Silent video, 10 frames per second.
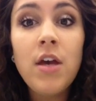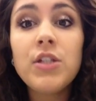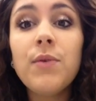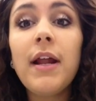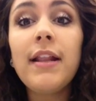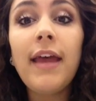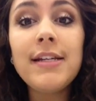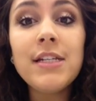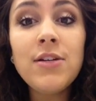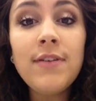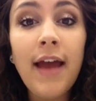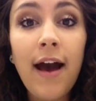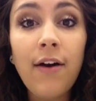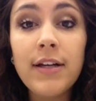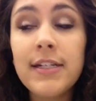So what I'd like to do
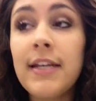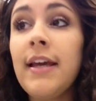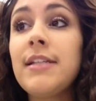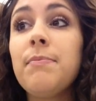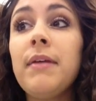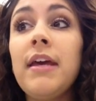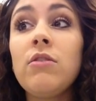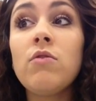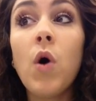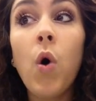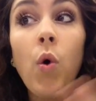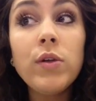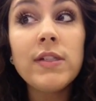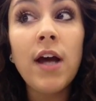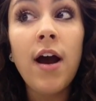now is I'd like to play through the
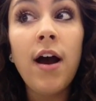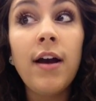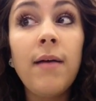whole song